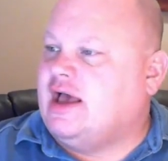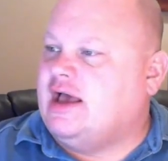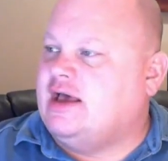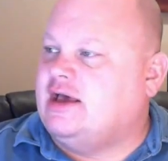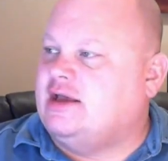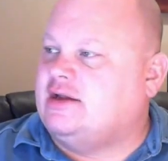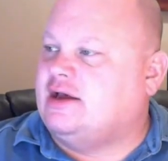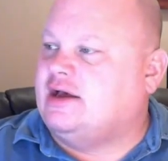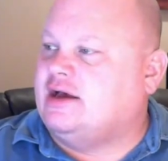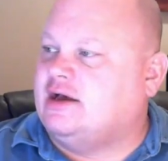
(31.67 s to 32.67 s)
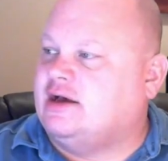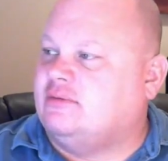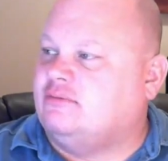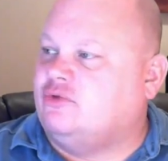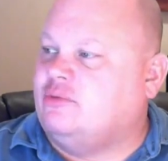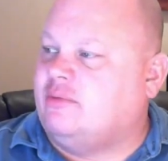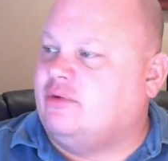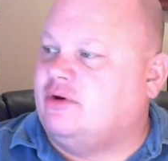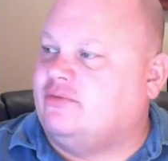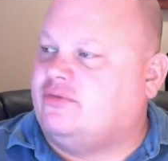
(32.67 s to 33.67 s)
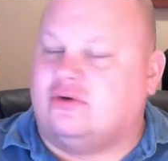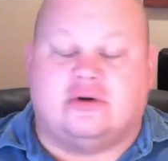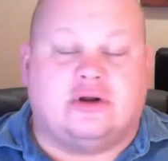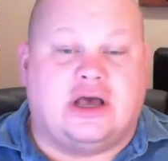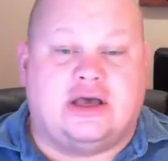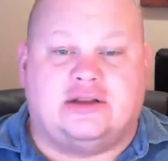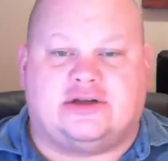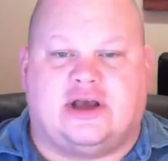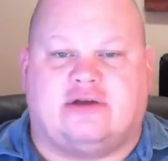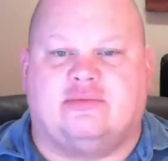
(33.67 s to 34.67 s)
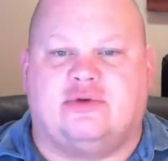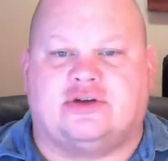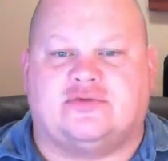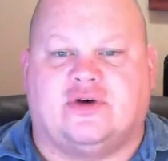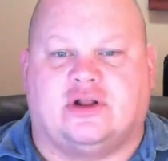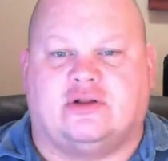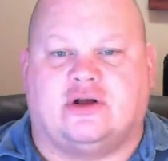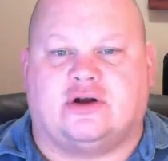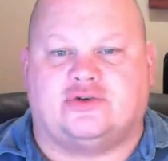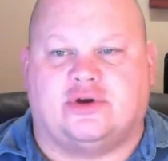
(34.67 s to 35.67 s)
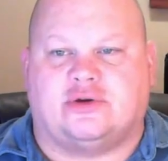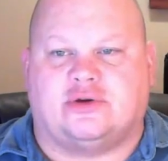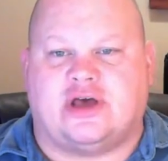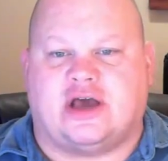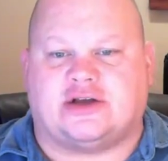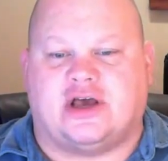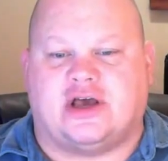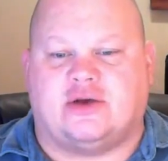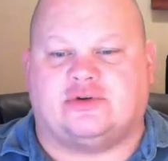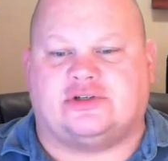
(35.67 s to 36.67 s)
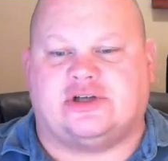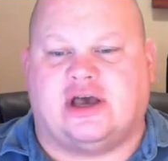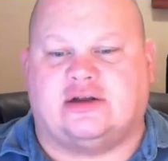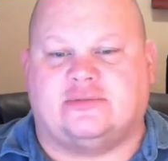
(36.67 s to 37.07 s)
And uh, remember, if you're not in the chat room, you can just follow along on Twitter with hashtag WoodChat.